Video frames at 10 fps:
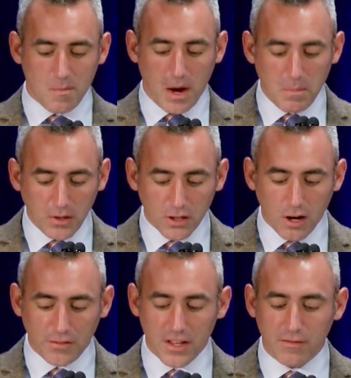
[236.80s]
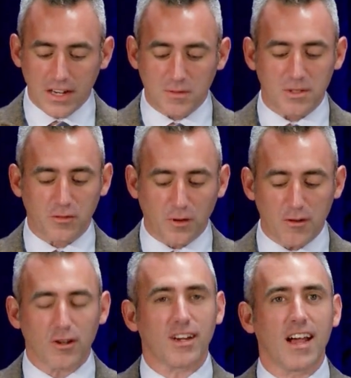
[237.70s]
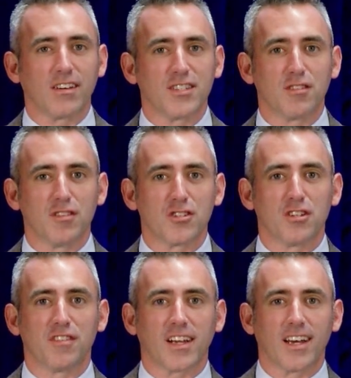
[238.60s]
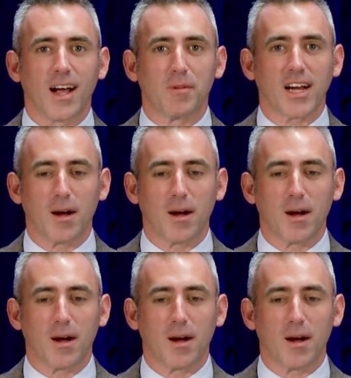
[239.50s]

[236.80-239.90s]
By building off the investments Frederick County's Division of Economic